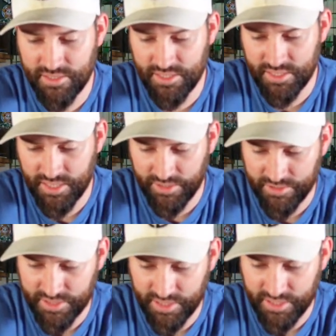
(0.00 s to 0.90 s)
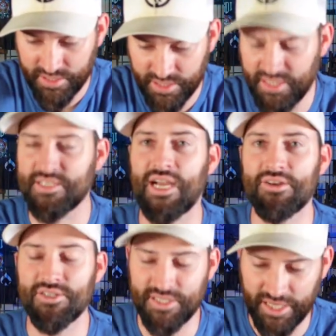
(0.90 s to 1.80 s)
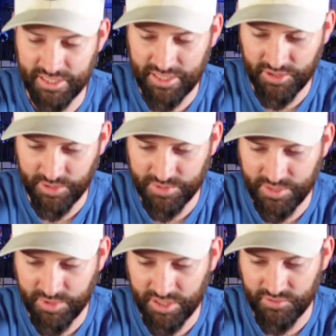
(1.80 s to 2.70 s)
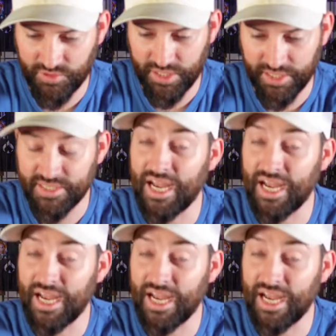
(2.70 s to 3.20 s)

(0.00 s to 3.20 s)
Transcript: This is Tyrant Designs. It is Tyrant Designs. I thought it was somebody else for a second.